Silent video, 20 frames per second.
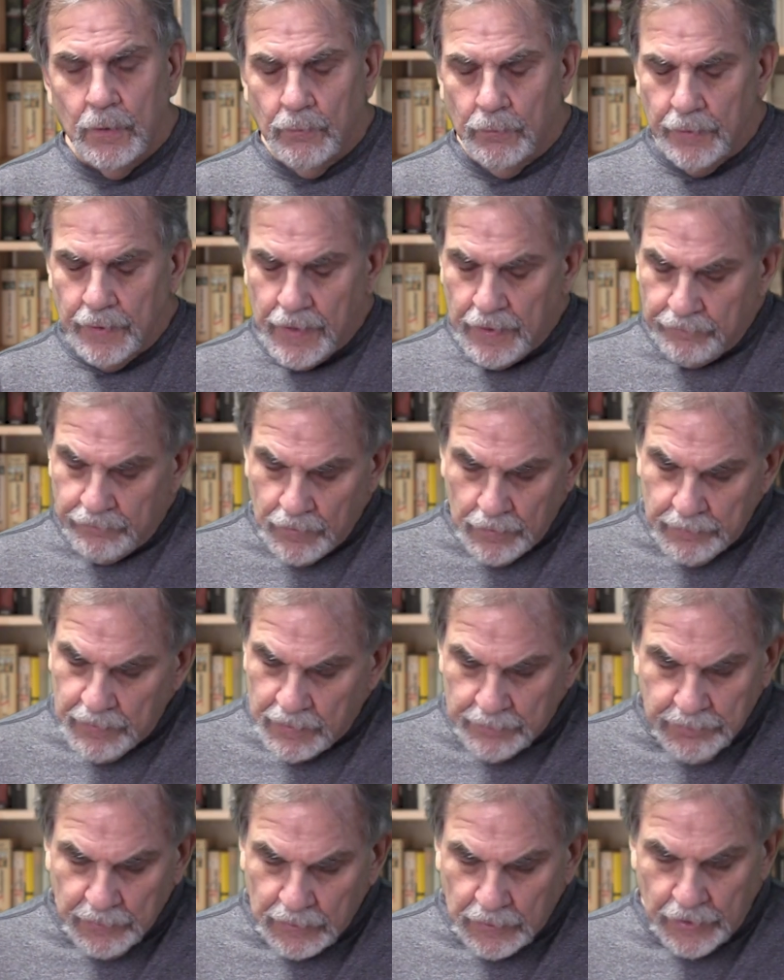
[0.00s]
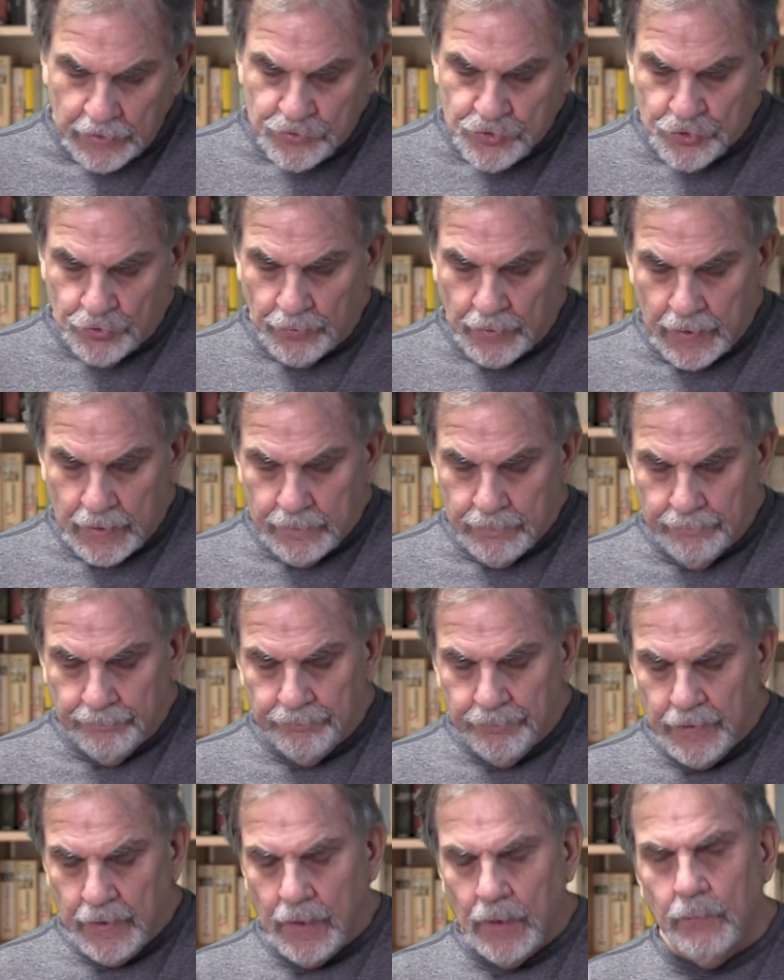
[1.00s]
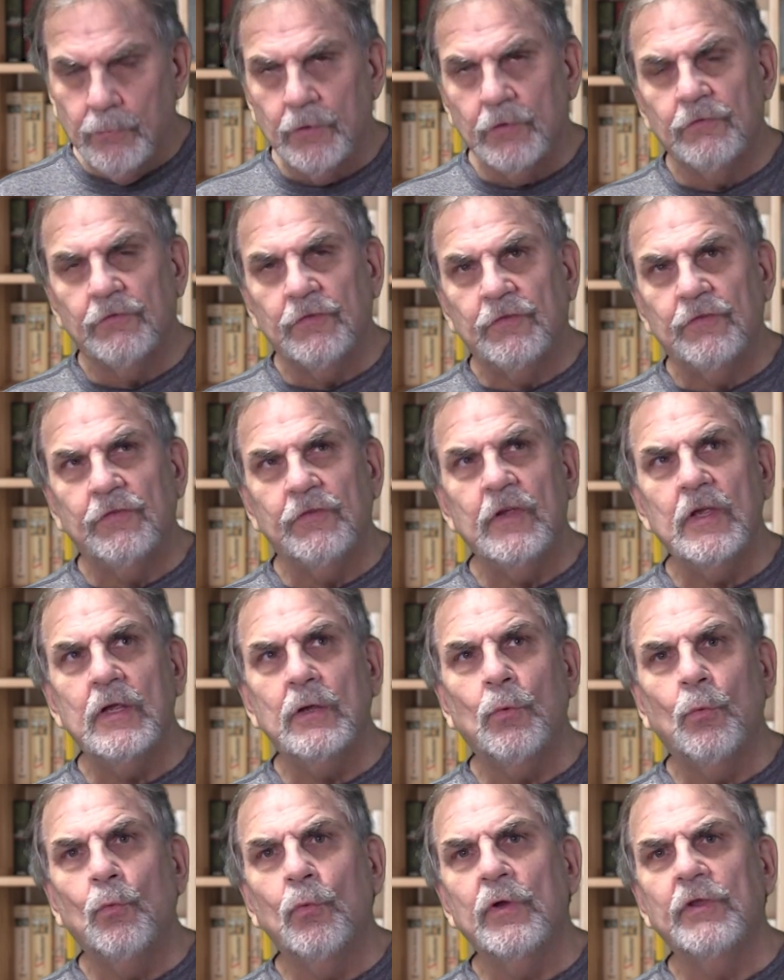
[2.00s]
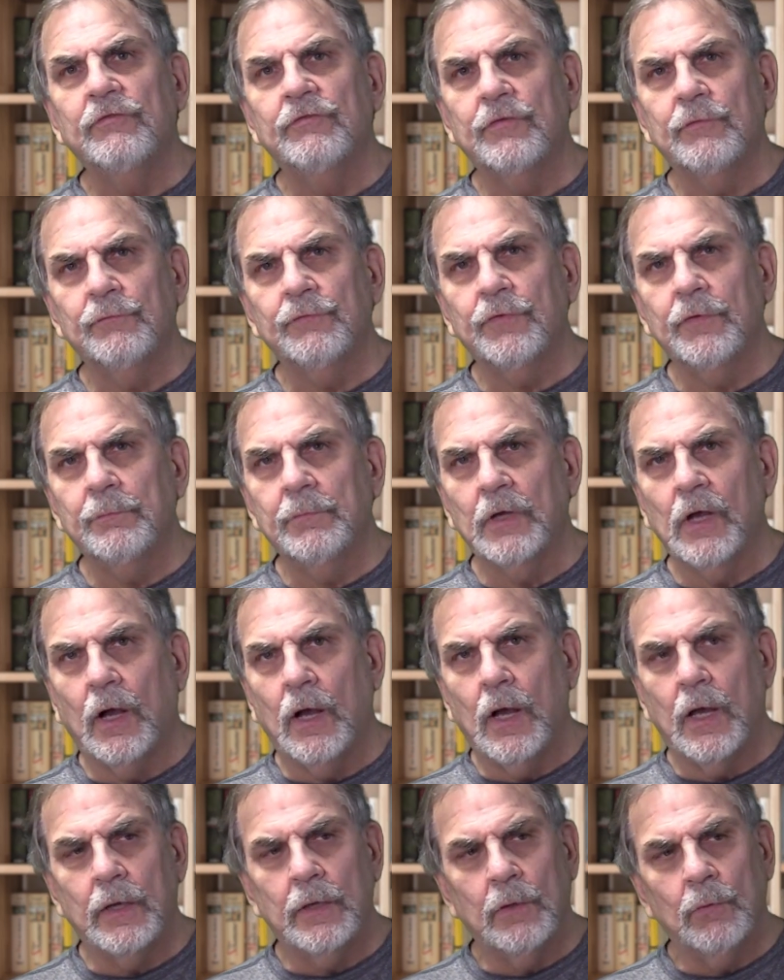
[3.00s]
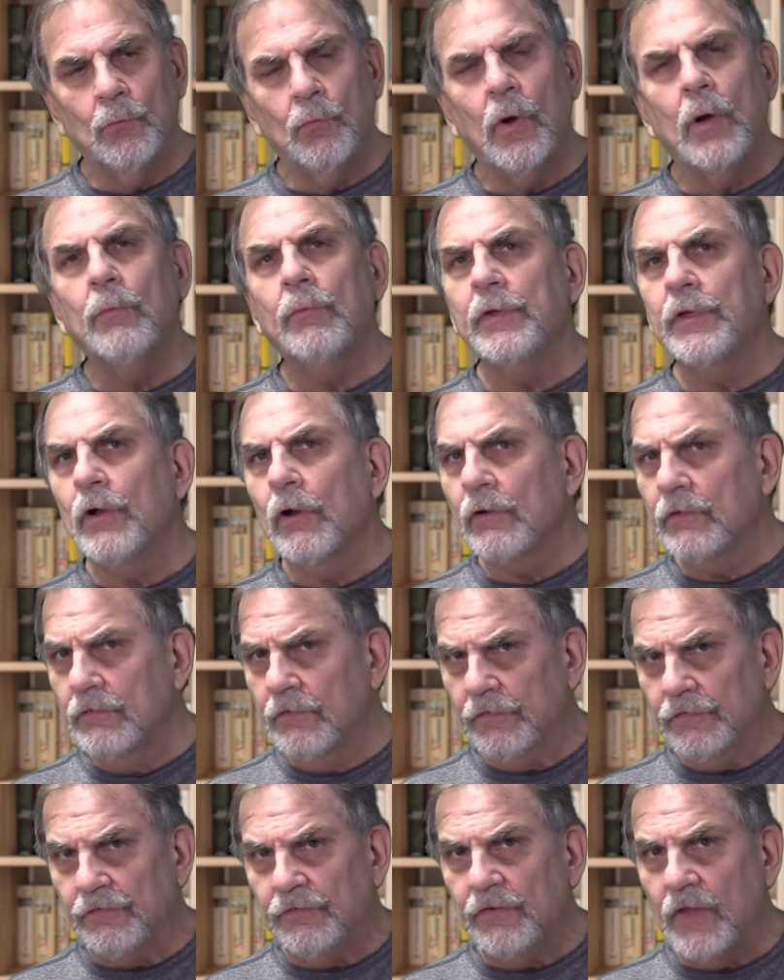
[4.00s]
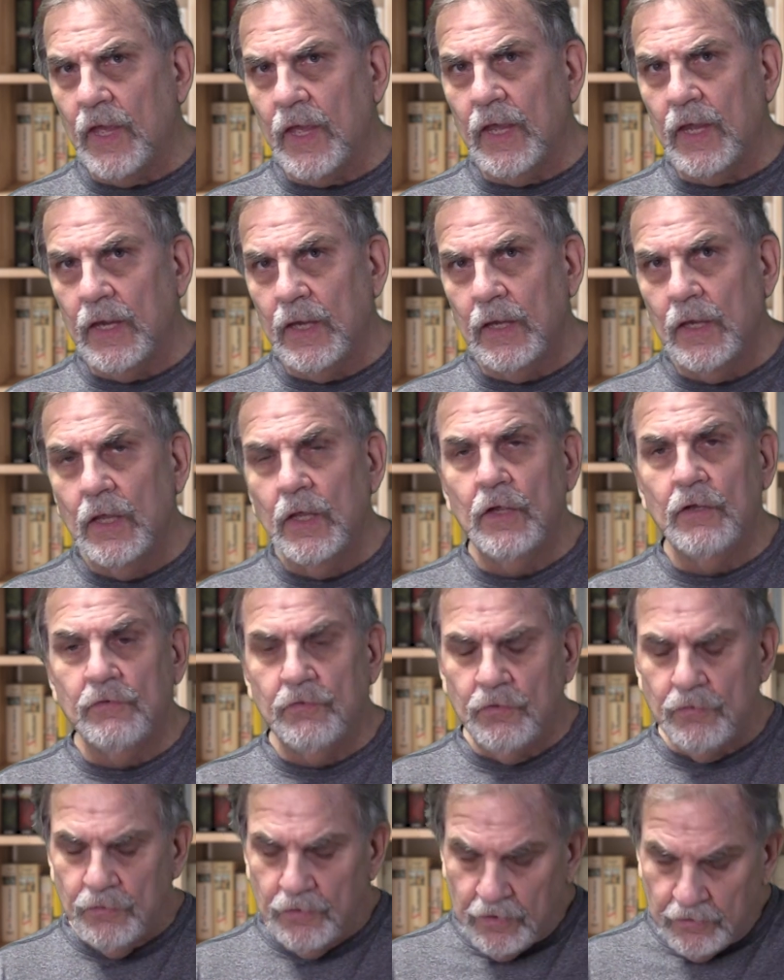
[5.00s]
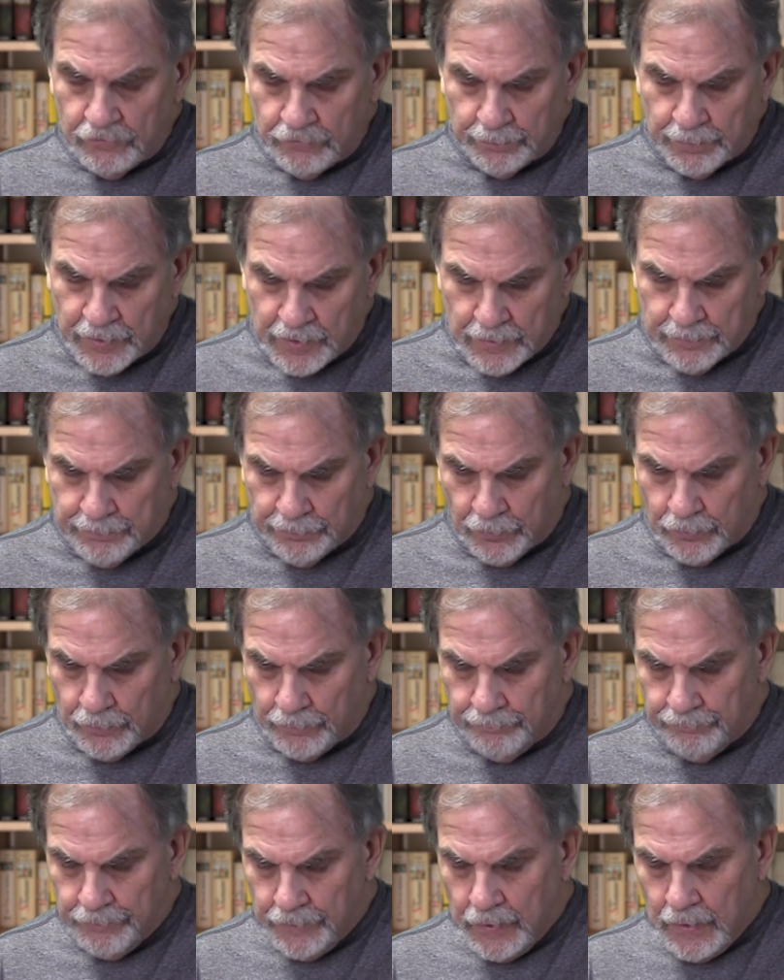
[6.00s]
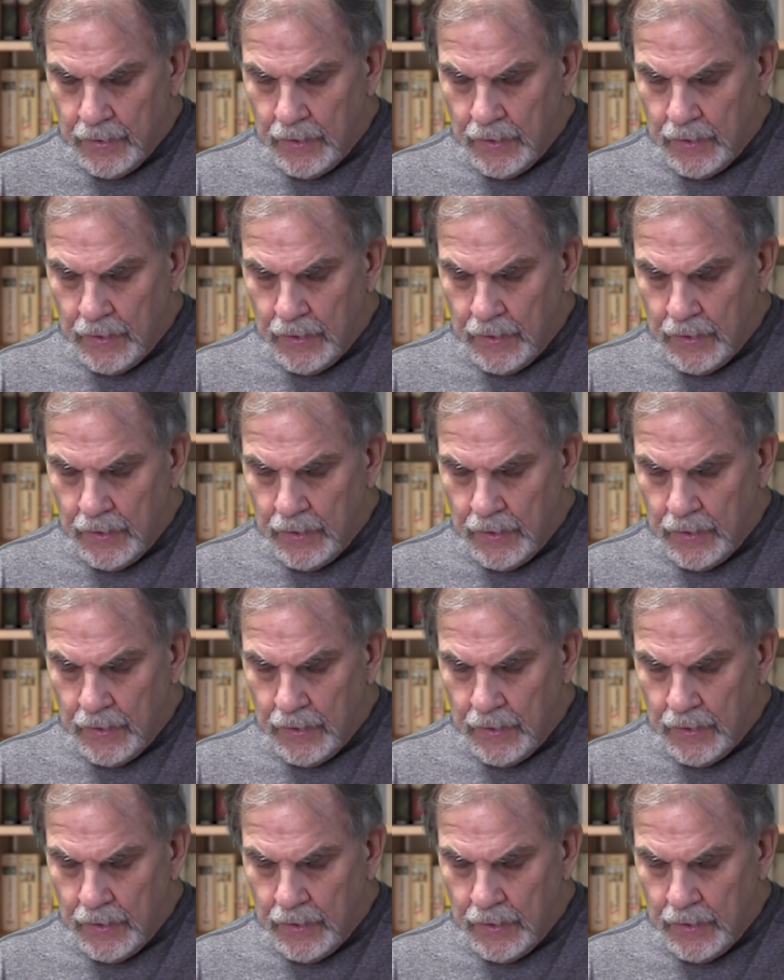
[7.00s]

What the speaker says: We're never to be belligerent, and we're to seek wisdom from God on what we are to say to these people.